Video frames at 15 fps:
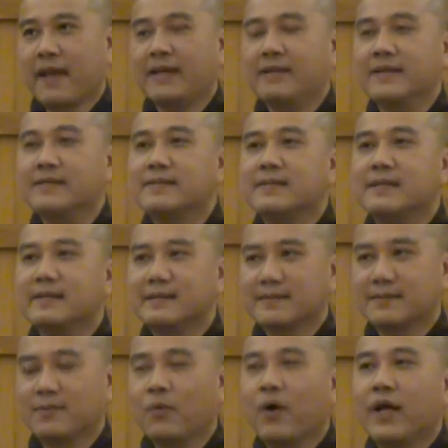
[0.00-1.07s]
And this
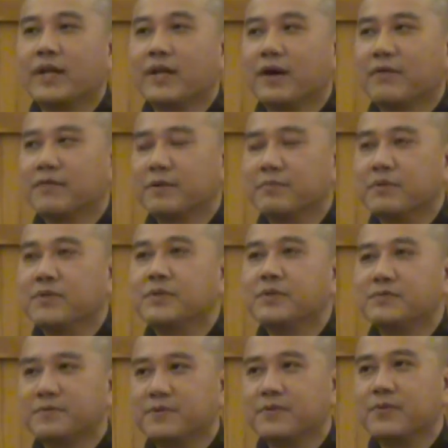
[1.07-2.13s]
is one of the
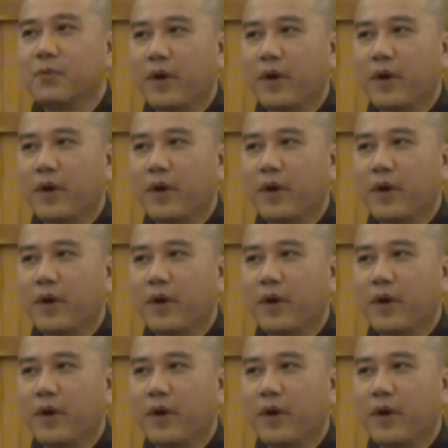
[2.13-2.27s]
beautiful